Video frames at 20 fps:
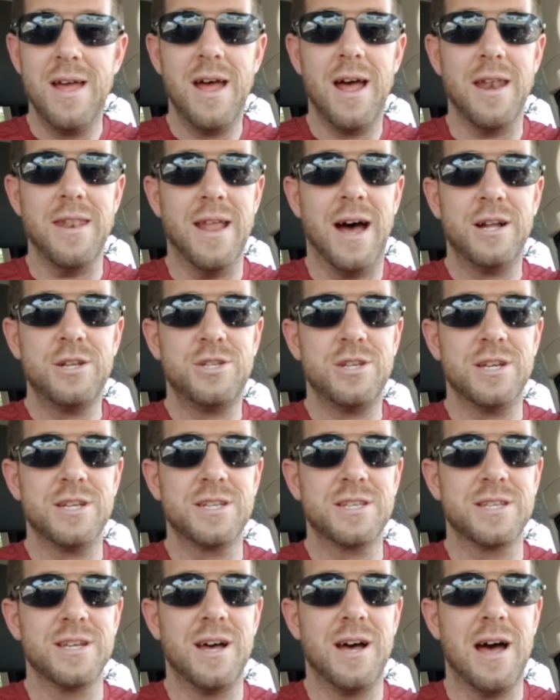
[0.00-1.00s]
Not
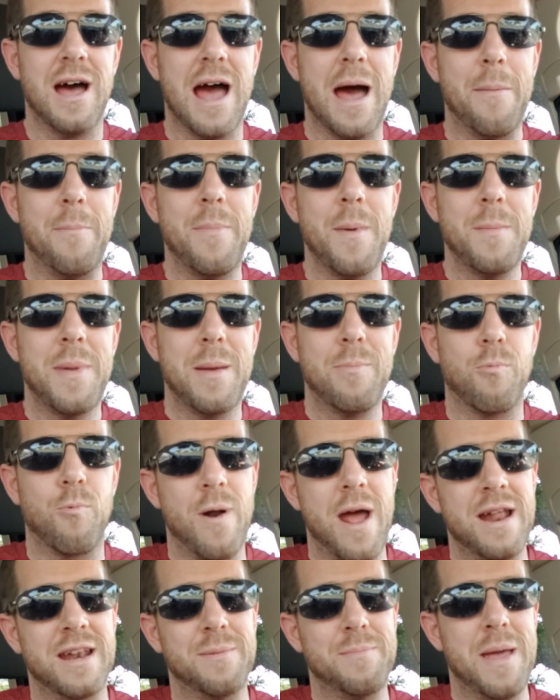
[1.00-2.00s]
just have
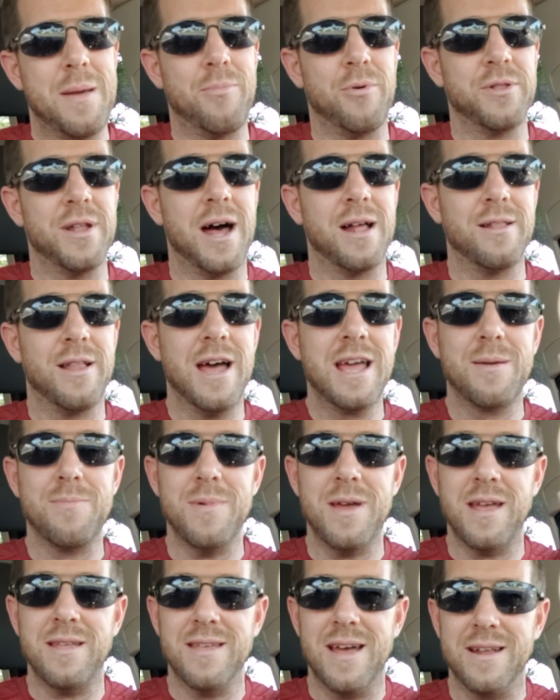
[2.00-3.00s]
random people not like
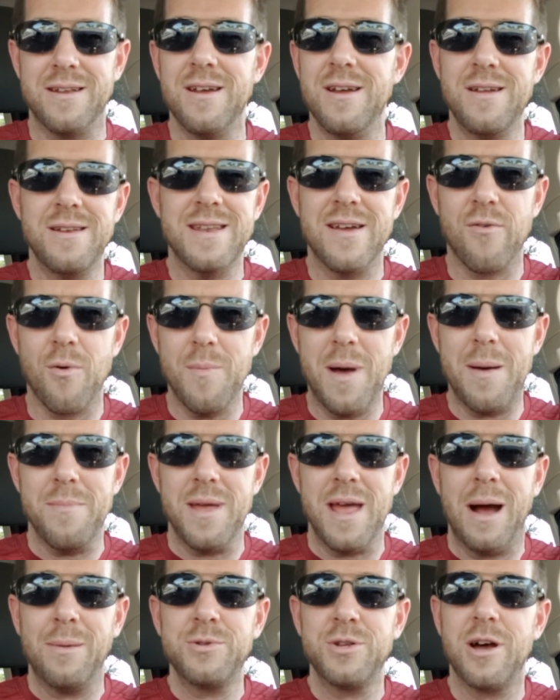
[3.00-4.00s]
me that never met
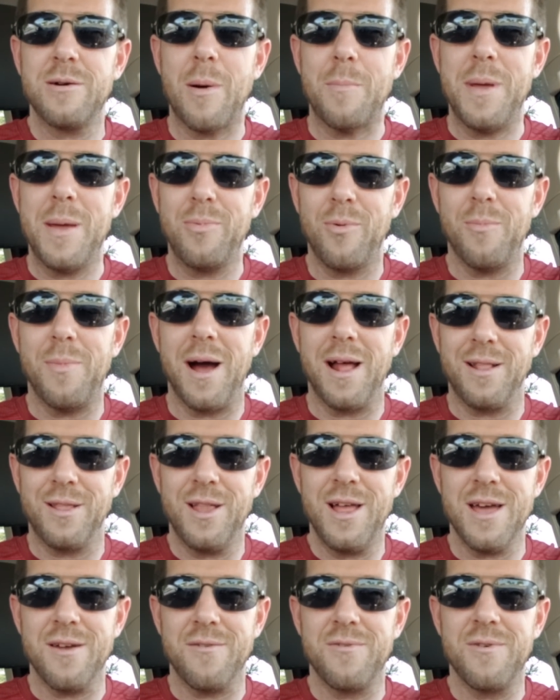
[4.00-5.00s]
me. I'm talking about people in my
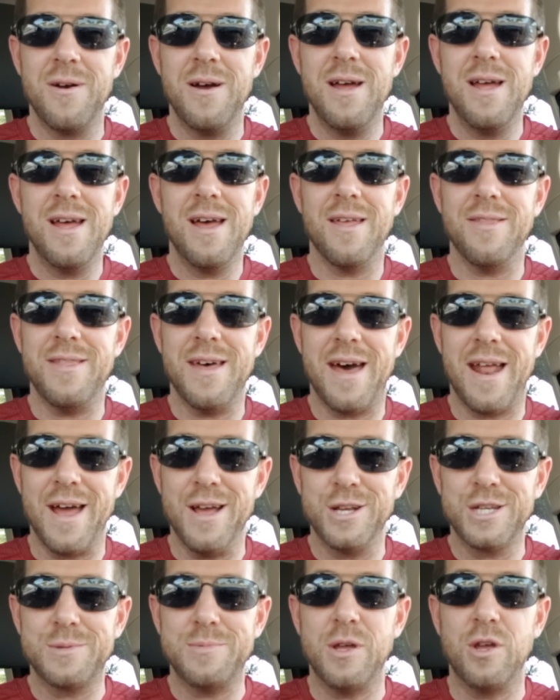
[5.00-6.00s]
life that I
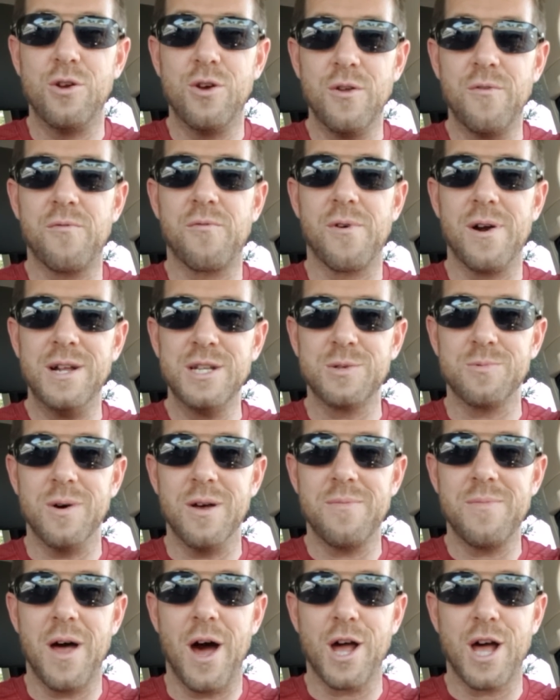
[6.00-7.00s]
used to be good friends
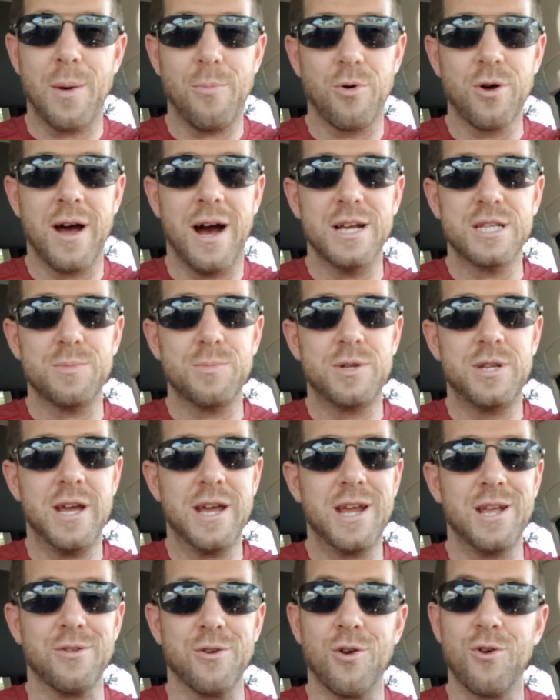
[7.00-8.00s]
with. A couple guys in
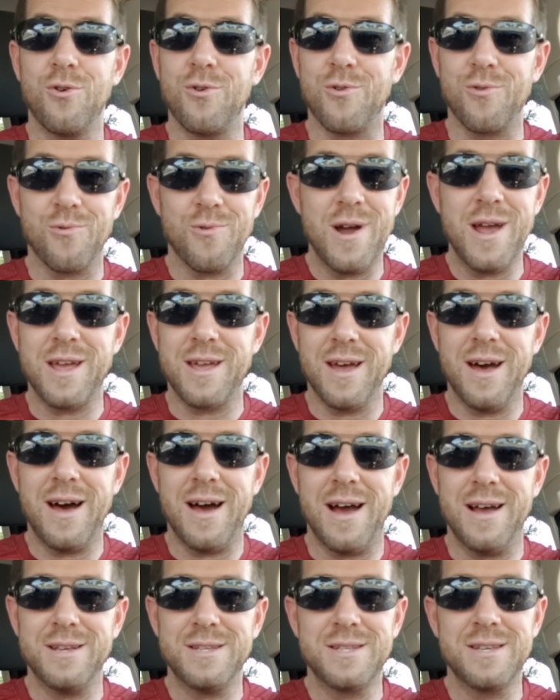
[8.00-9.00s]
particular. Great
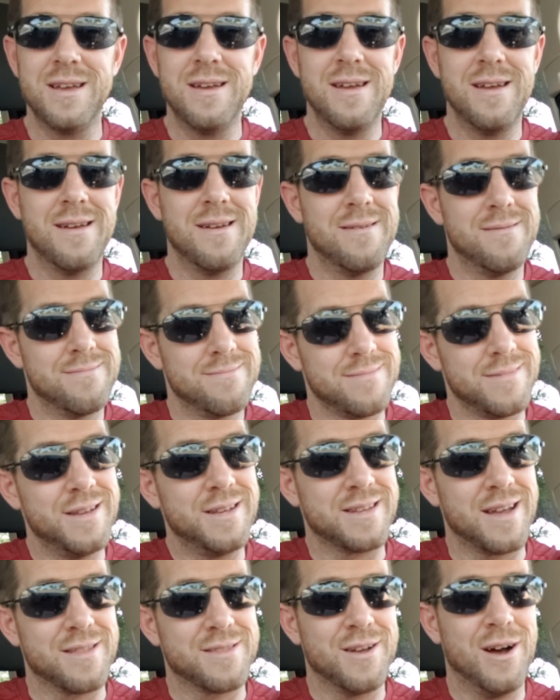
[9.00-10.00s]
guys, at
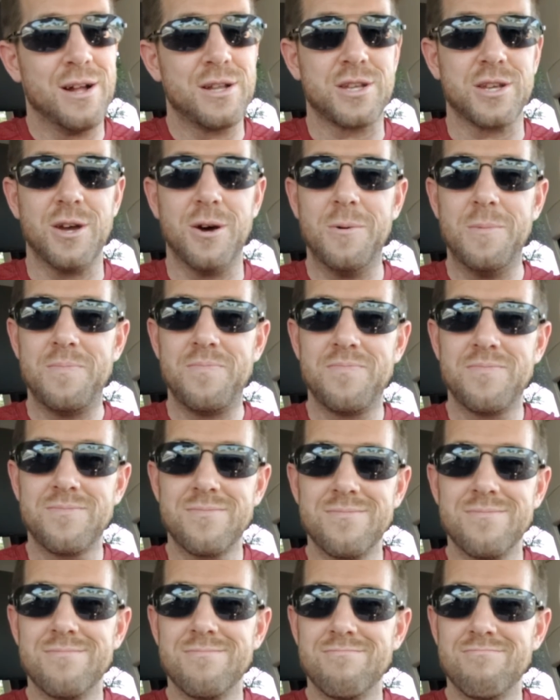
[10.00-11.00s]
least I thought so.
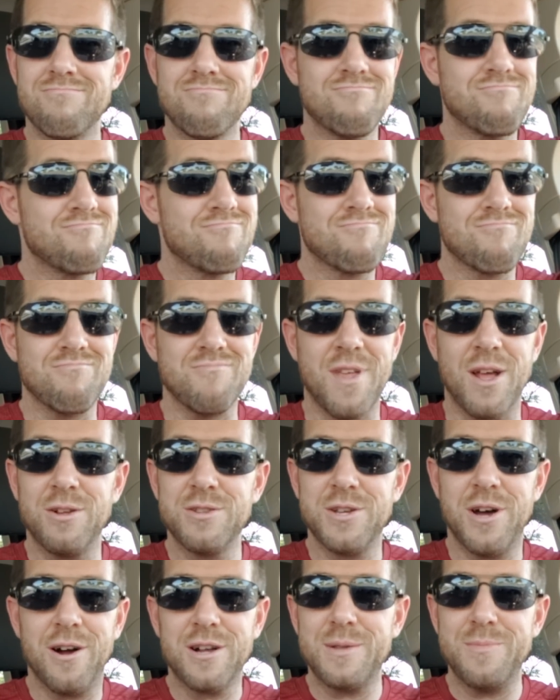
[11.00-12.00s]
They don't
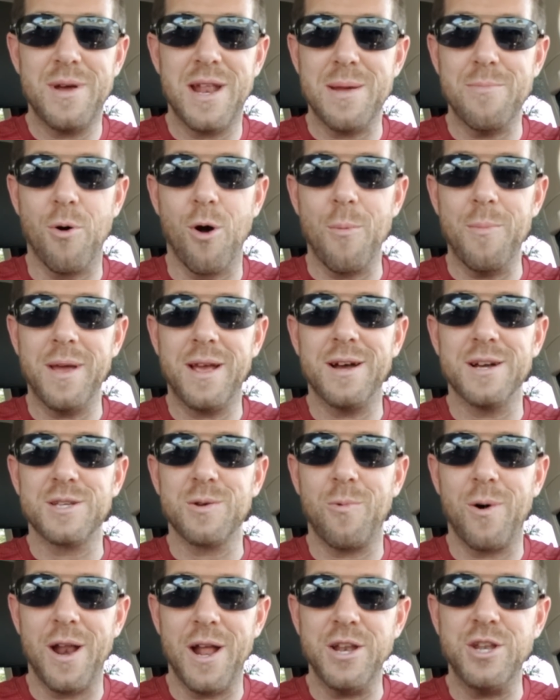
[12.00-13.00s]
talk to me anymore because
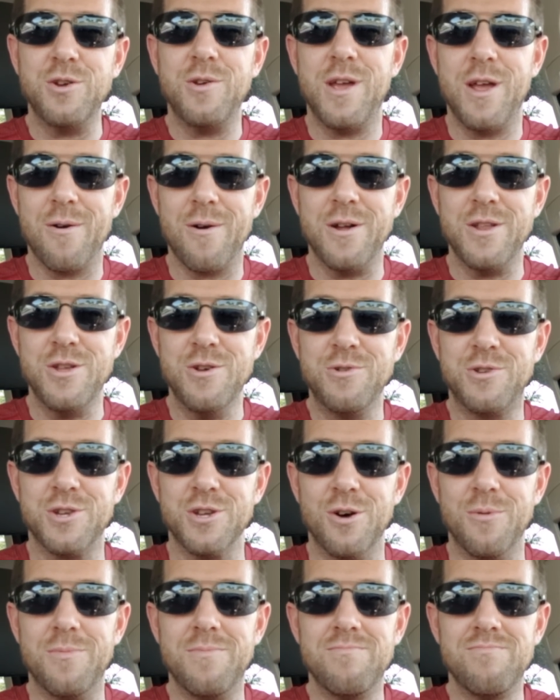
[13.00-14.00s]
of what I do here on YouTube.